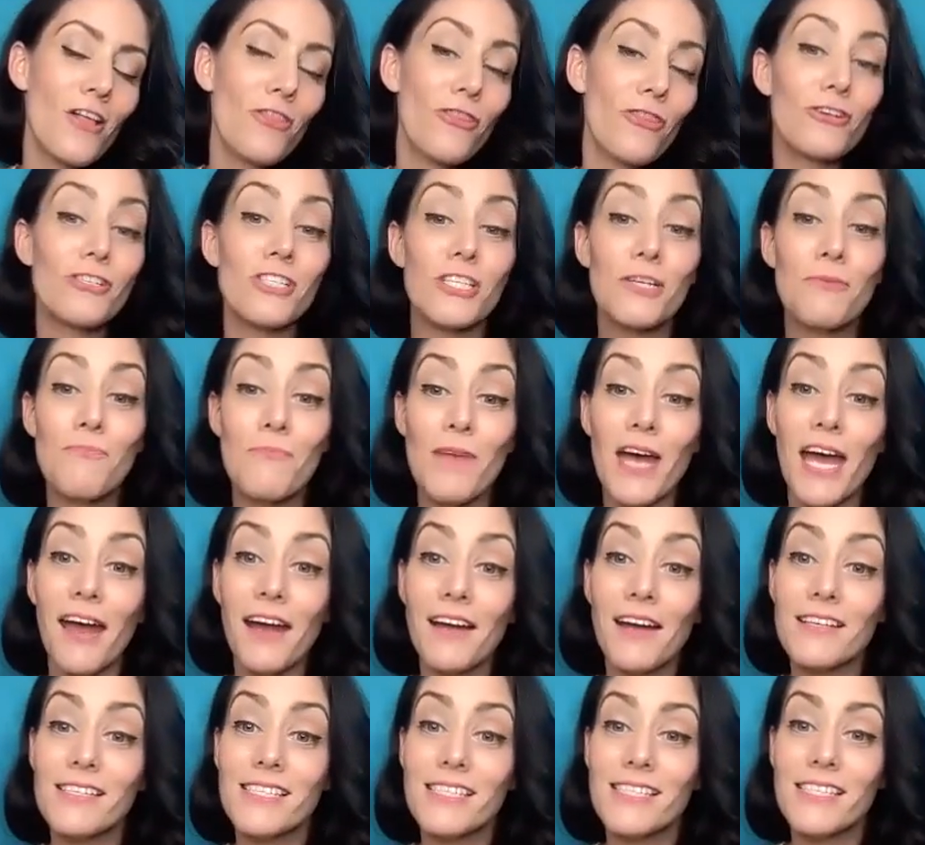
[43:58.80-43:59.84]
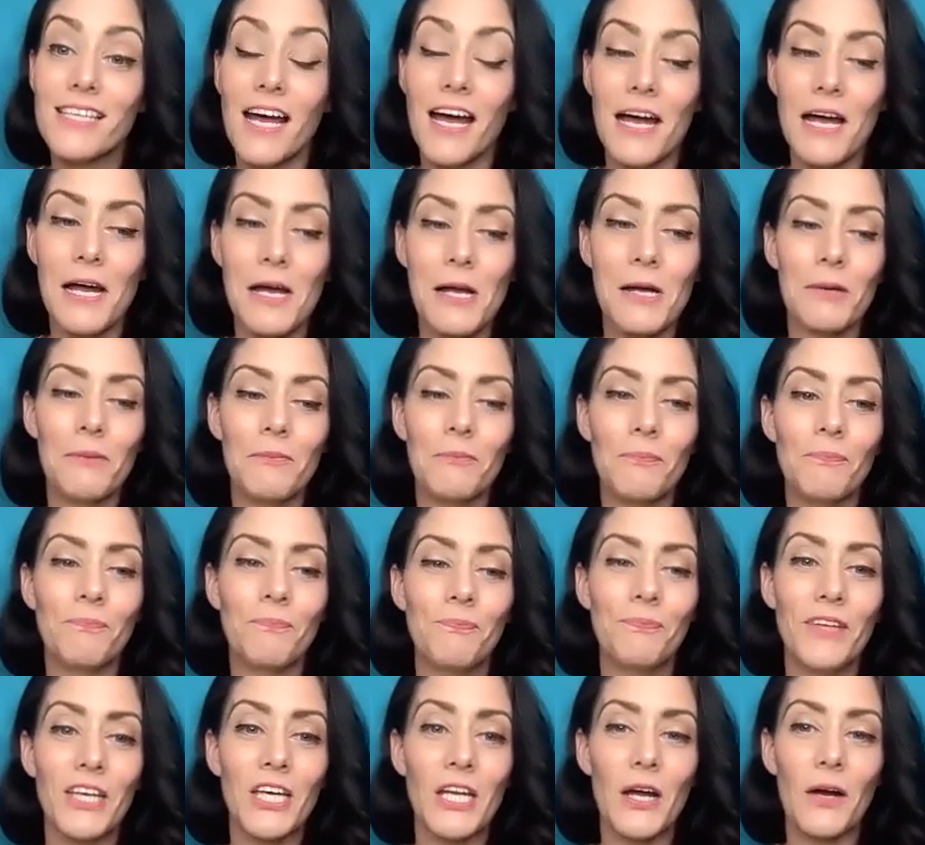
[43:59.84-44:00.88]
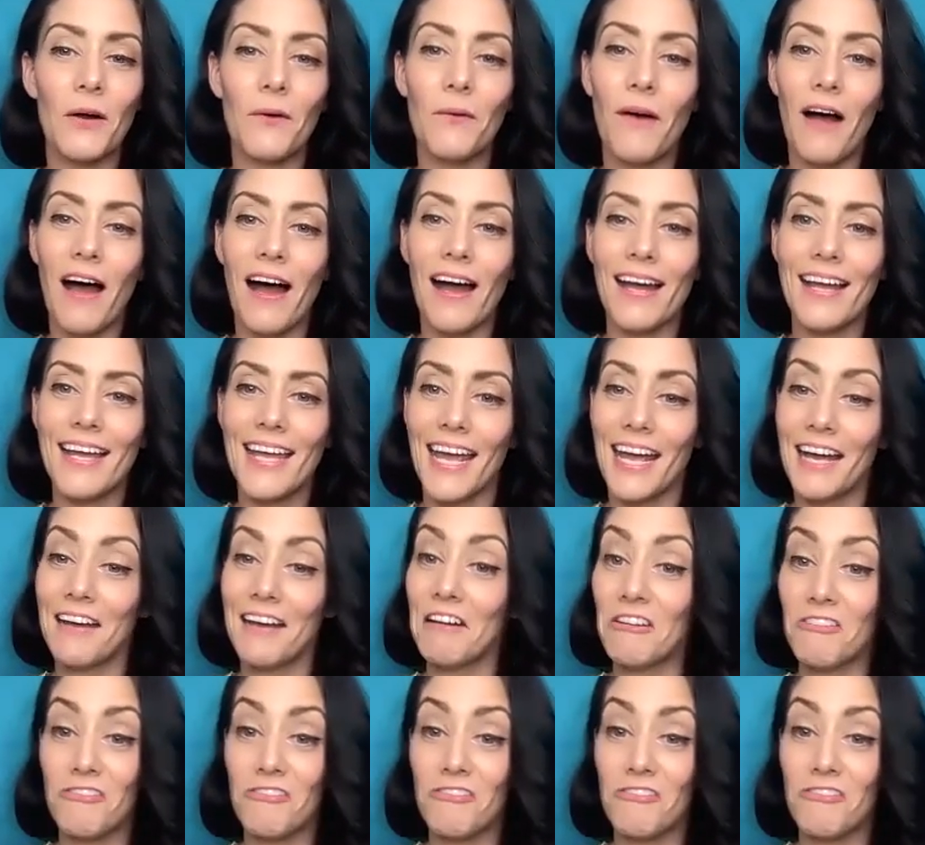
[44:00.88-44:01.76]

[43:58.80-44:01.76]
there's a mix. Um, you know, I can't